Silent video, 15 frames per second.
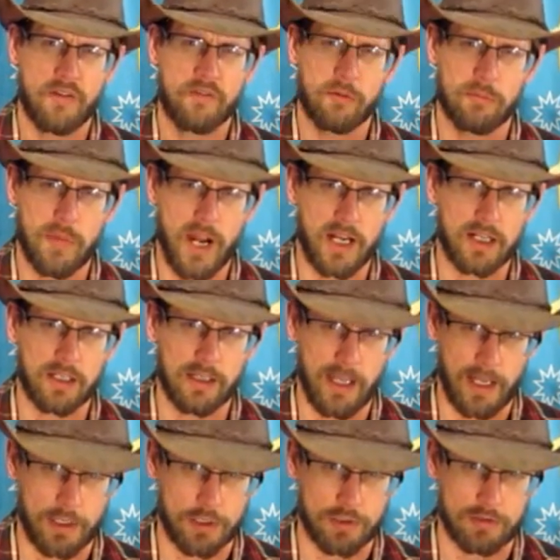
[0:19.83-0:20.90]
from my
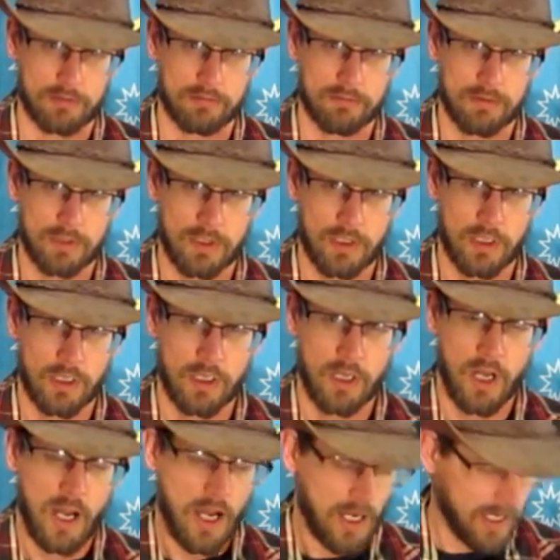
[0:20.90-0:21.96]
collection.
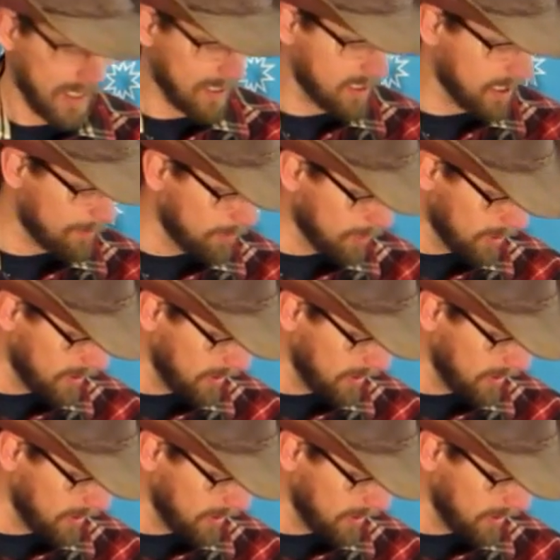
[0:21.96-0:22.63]
I got a couple of